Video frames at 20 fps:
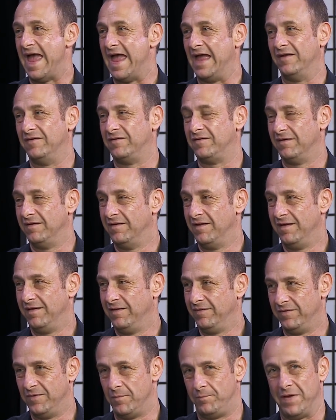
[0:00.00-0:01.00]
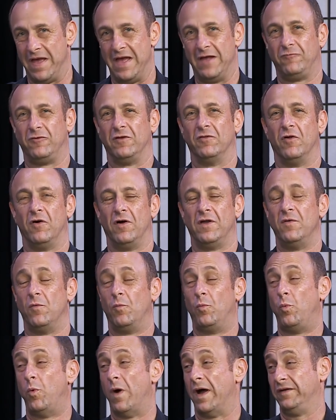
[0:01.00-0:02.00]
and the boundary line
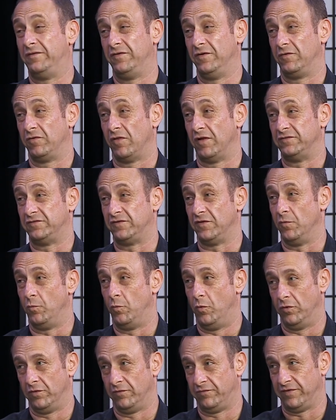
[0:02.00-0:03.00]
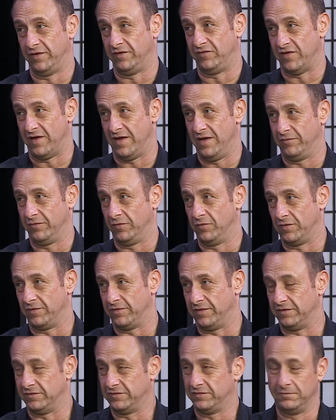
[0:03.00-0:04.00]
way too close to the water feature. Have a look
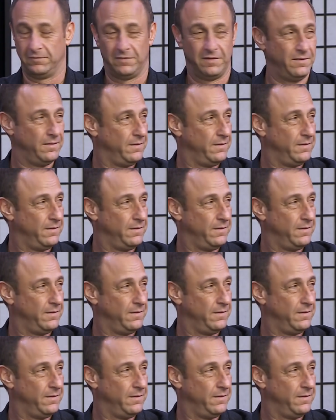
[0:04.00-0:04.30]
at this.